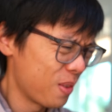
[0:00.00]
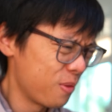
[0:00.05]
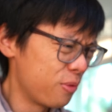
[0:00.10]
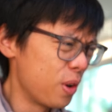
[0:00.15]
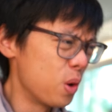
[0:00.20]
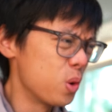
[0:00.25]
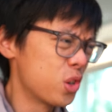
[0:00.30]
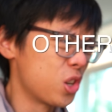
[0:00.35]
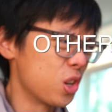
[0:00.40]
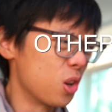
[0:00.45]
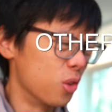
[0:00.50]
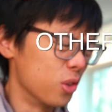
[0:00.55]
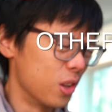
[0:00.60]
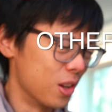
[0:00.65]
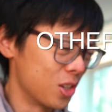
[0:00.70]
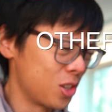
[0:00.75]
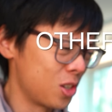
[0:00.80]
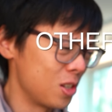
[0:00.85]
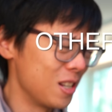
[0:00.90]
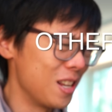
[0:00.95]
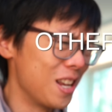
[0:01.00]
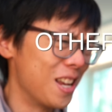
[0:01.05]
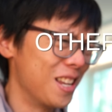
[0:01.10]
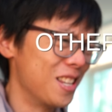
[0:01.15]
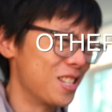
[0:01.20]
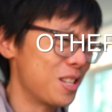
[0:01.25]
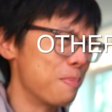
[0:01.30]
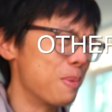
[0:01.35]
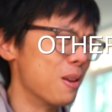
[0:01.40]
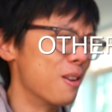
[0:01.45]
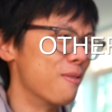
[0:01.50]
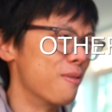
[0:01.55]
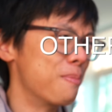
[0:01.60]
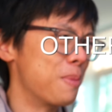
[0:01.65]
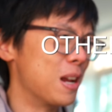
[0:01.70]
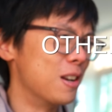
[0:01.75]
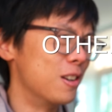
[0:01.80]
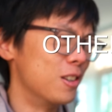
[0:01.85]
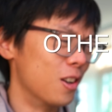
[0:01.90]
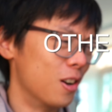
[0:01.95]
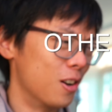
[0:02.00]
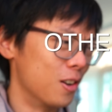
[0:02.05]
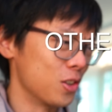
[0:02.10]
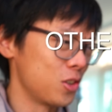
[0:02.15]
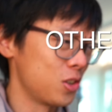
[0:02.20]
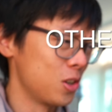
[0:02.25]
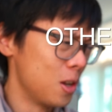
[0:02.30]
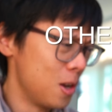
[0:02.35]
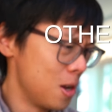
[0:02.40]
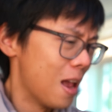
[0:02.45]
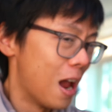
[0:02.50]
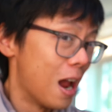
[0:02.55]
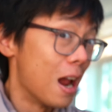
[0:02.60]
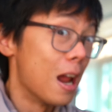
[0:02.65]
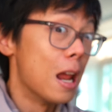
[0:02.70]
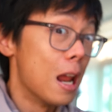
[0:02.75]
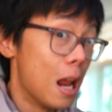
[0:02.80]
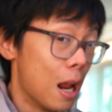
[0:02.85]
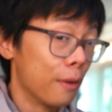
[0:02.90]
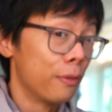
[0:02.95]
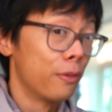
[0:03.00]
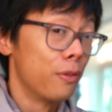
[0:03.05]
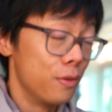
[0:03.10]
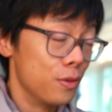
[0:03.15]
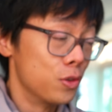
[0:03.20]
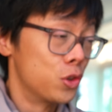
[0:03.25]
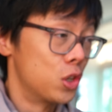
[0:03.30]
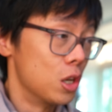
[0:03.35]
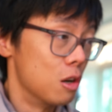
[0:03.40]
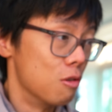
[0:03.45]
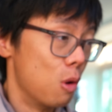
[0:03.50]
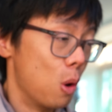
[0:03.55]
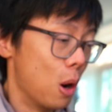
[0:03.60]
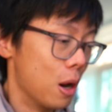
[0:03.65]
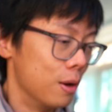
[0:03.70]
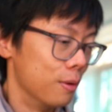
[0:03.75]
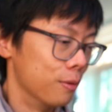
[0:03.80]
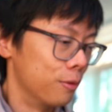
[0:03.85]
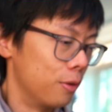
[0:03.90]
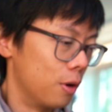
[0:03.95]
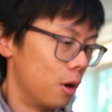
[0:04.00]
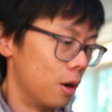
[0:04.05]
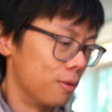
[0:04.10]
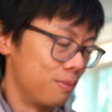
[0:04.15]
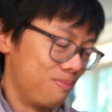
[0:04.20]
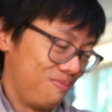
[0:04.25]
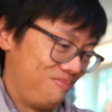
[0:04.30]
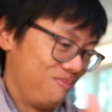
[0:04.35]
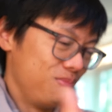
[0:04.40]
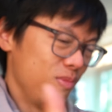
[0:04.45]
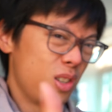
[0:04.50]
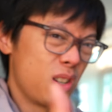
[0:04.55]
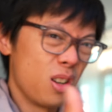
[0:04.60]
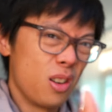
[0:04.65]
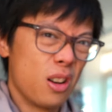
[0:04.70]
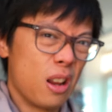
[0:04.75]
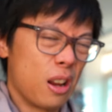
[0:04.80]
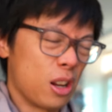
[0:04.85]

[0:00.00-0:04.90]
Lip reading: Focusing on this is a bit of a pain in the ass. At f0.85, you can't